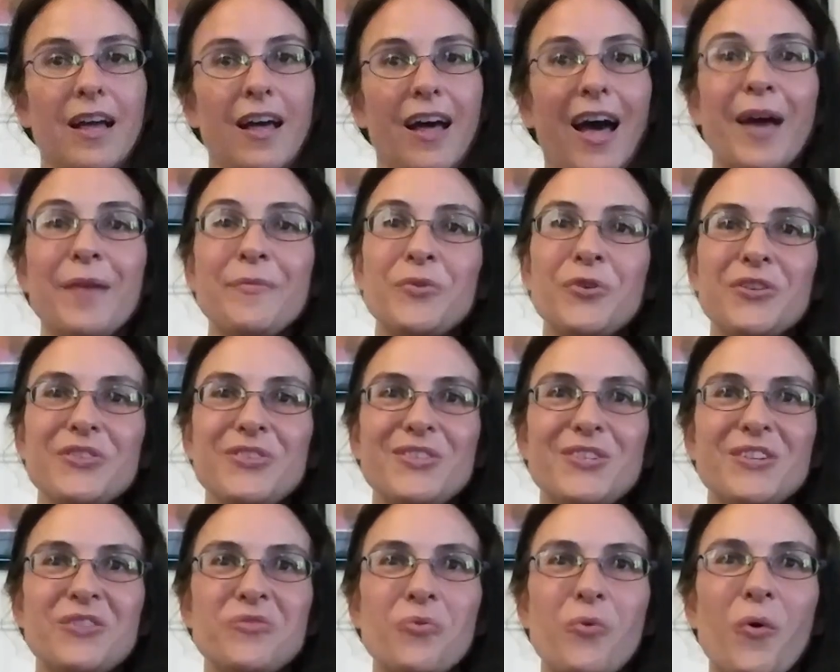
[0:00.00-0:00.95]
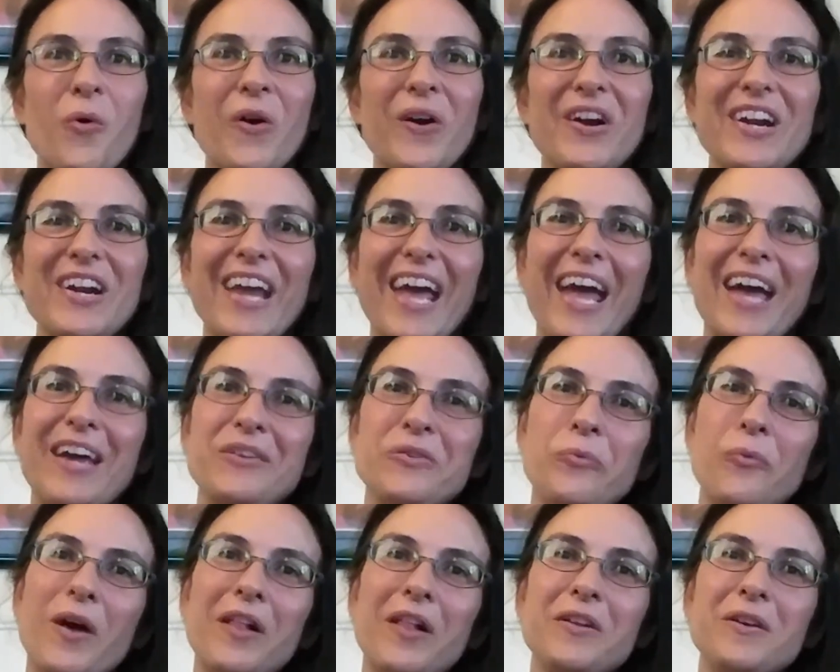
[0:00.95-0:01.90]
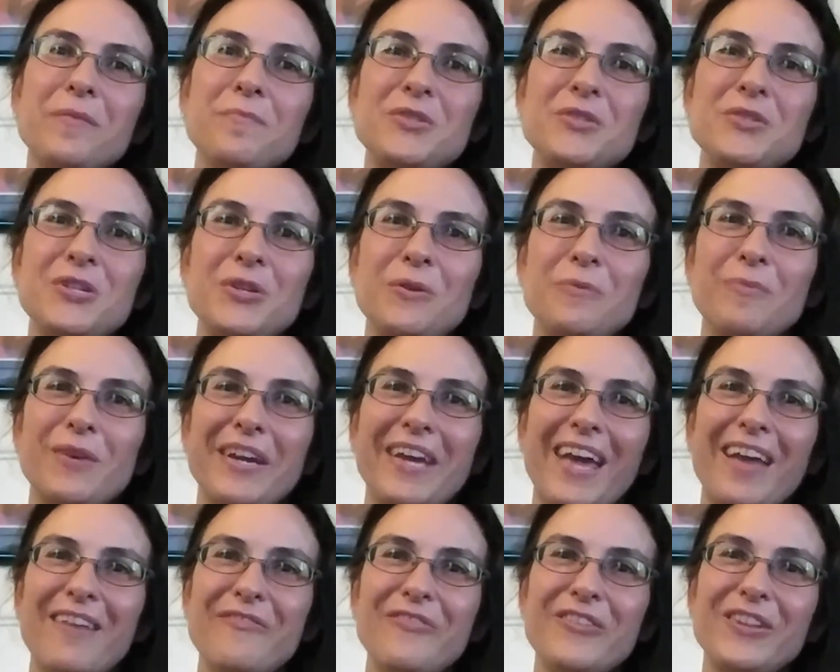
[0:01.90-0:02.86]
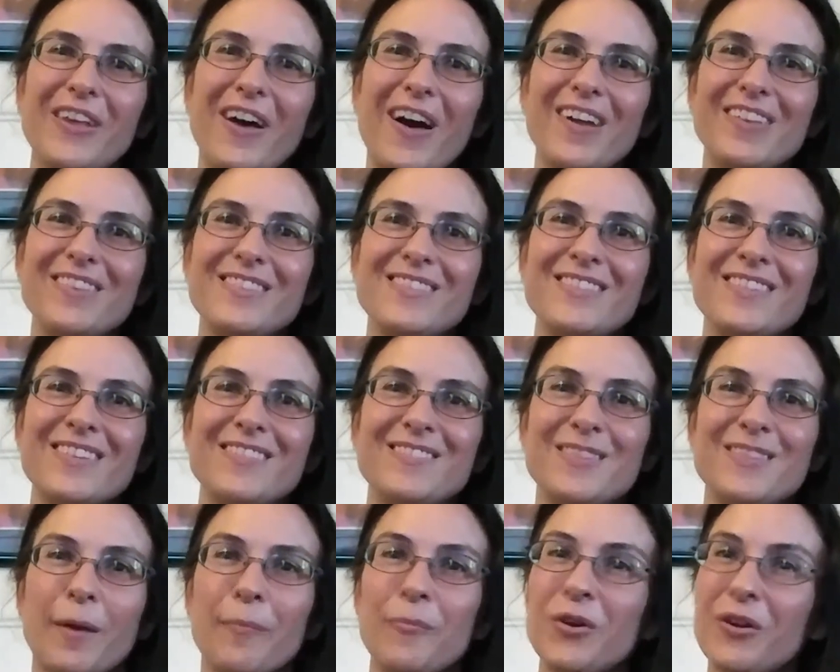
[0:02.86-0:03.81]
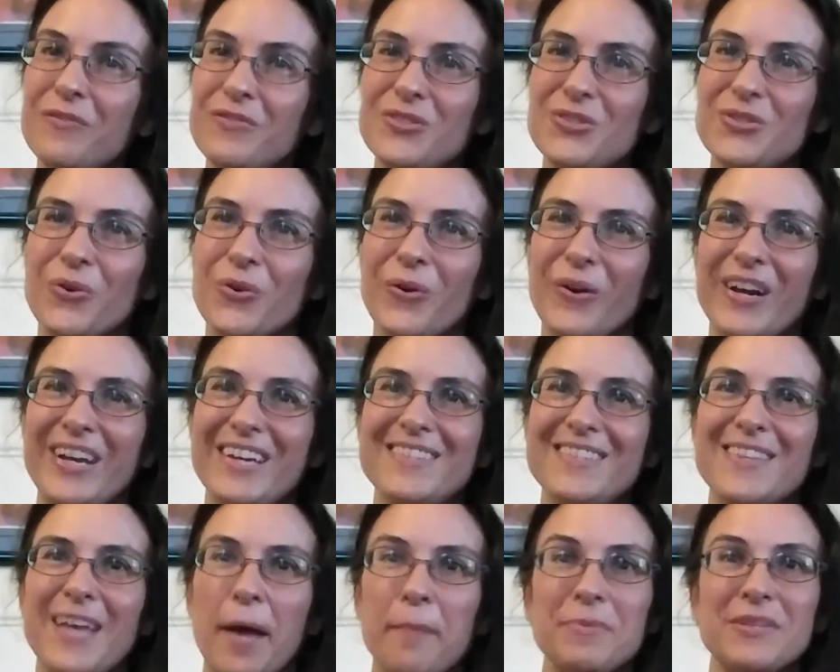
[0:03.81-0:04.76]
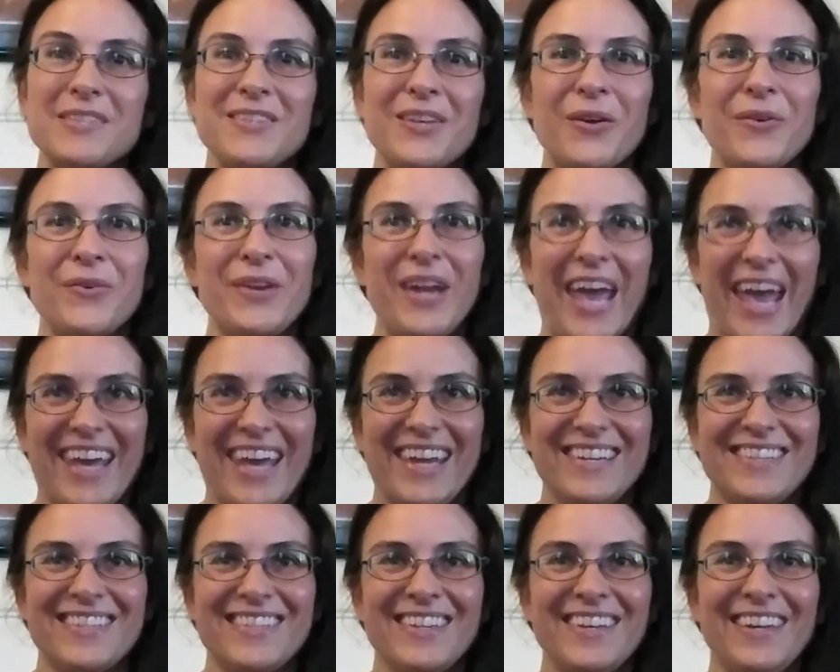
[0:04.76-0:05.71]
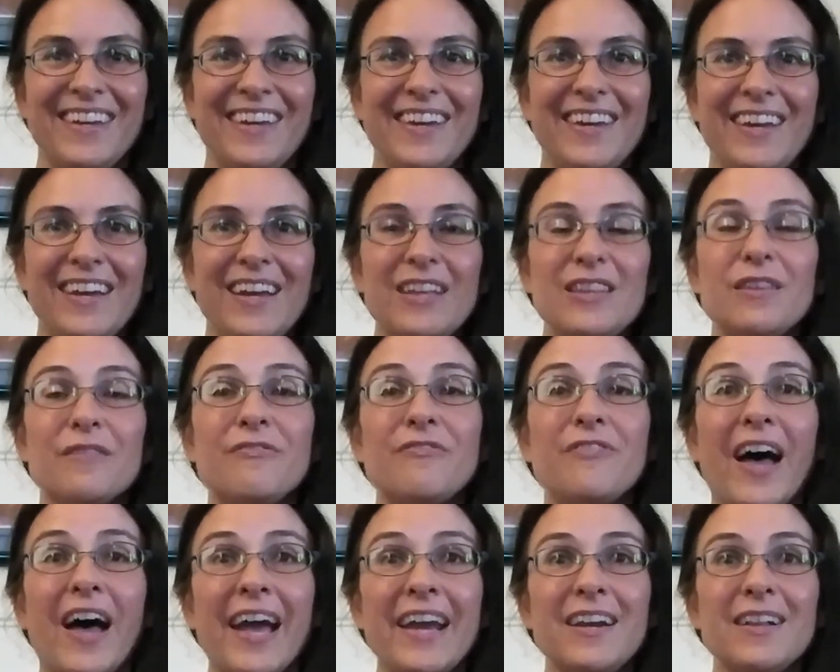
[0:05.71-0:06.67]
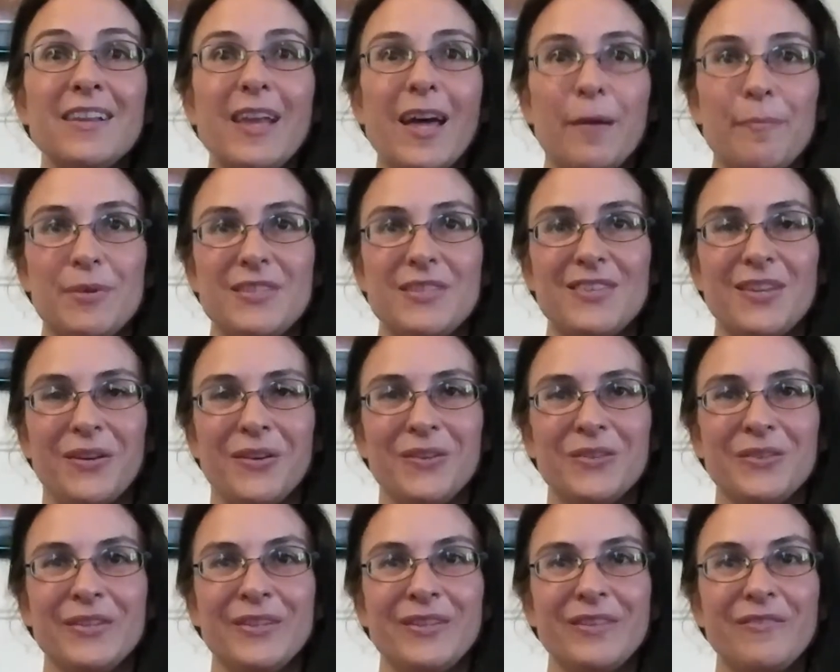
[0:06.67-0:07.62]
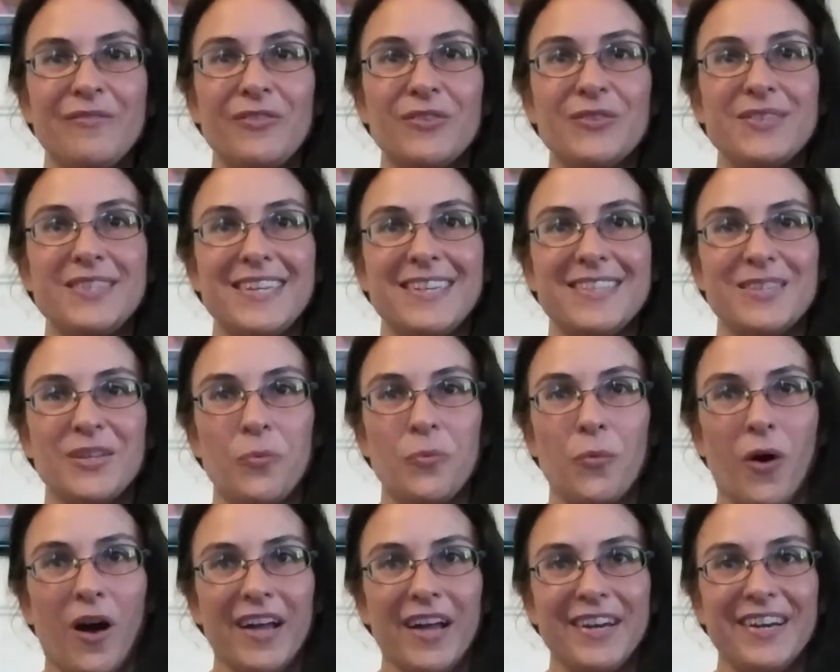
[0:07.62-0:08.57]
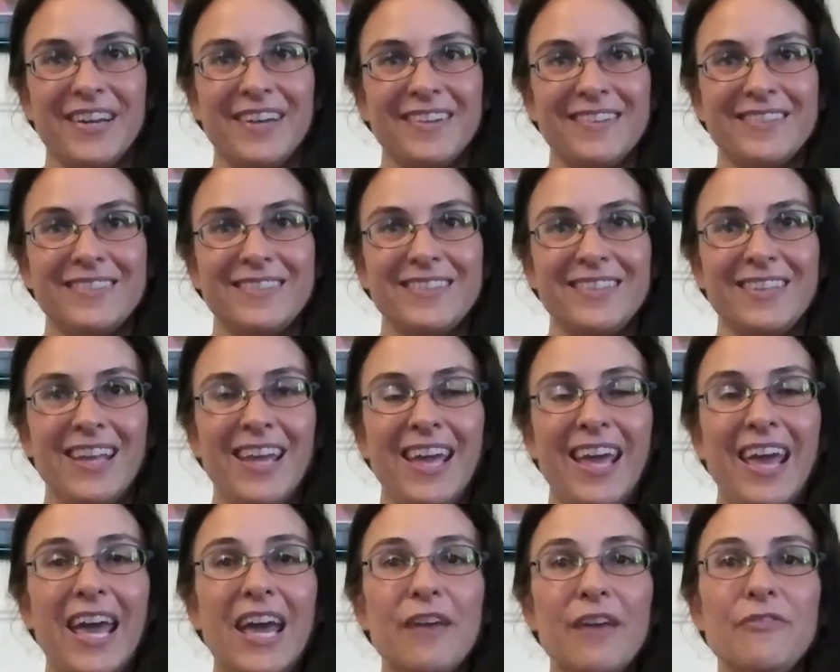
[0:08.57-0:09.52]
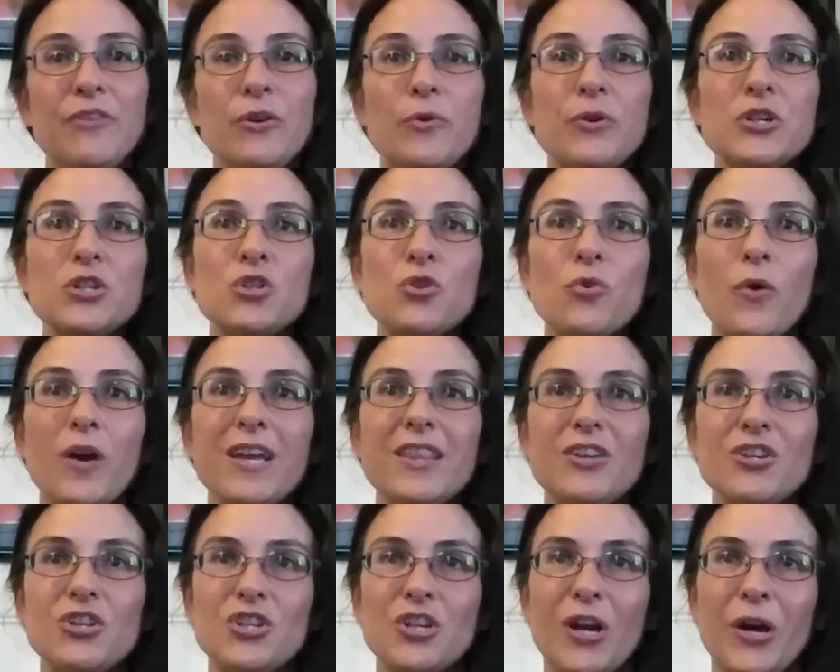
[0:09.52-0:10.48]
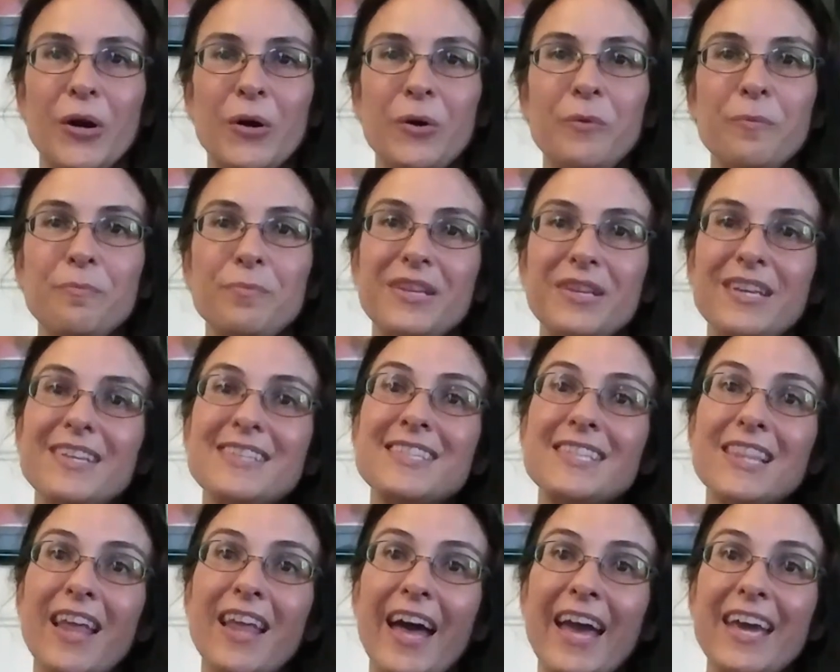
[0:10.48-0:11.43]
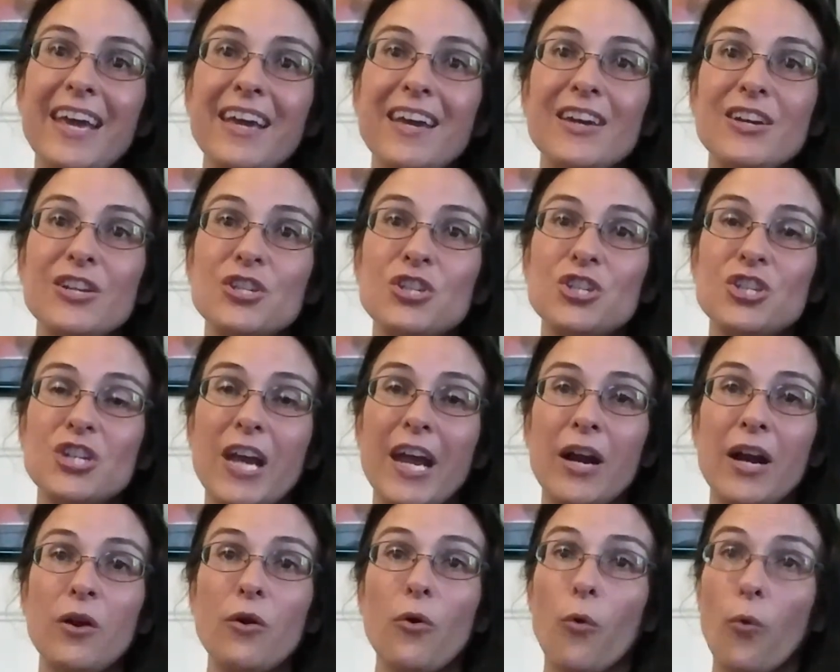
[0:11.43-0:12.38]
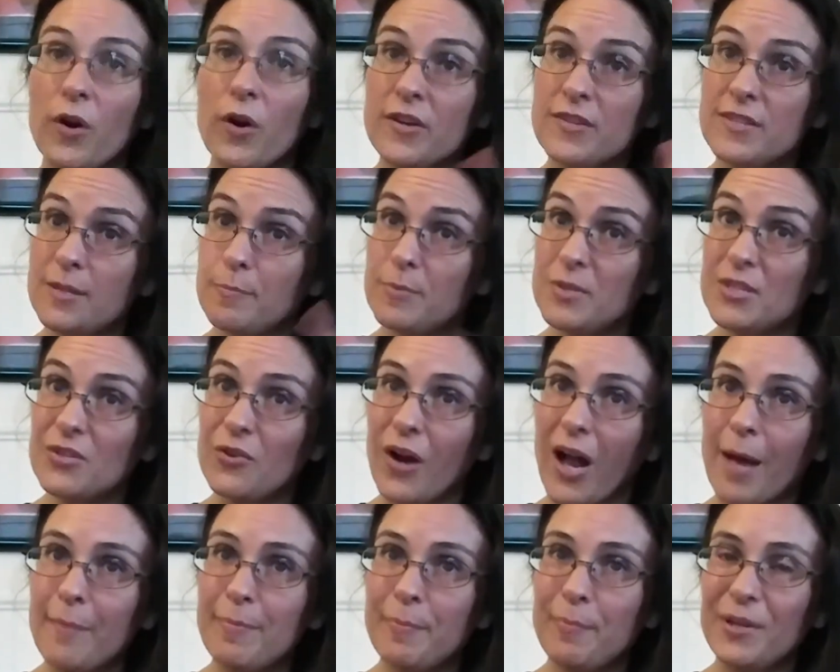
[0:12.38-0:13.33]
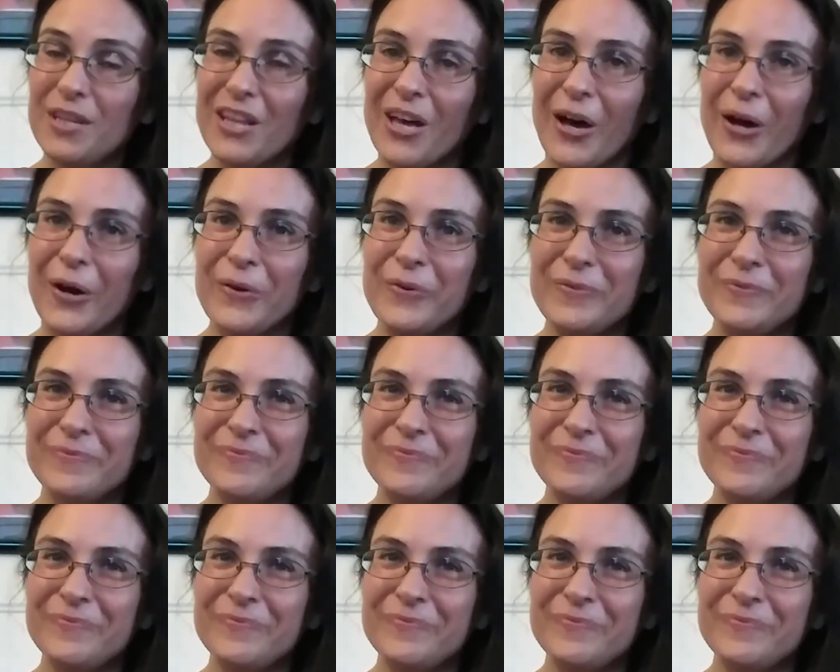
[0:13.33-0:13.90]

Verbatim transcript: I'm Kristen Ward, and welcome to Maquette Volant's Summer of Stories, Episode 8, the final episode for Season 1. If you enjoy the show, please like, share, or subscribe below.